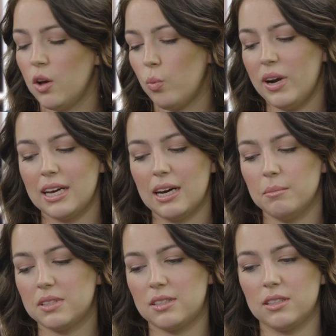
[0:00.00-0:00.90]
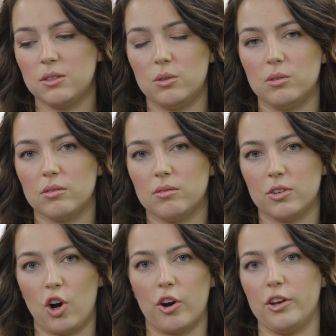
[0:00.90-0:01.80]
When it comes to
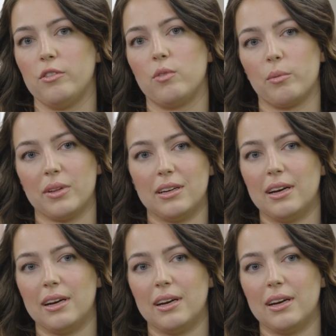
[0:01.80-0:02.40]
cardio formula,